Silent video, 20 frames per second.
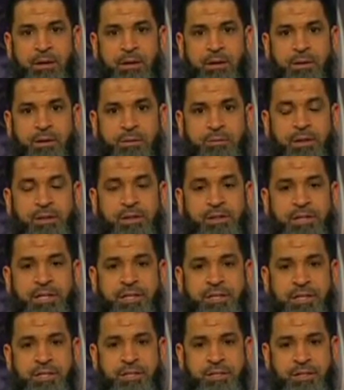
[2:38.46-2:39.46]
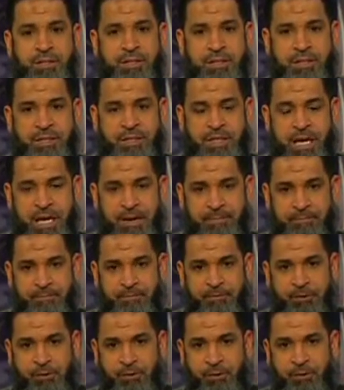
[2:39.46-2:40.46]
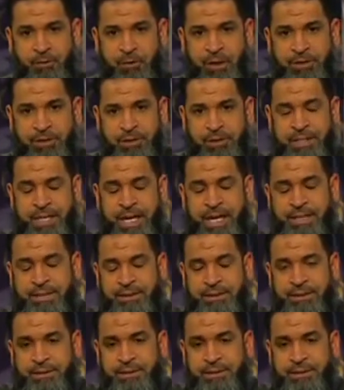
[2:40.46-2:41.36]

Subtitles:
Brothers and sisters in Islam, for you to understand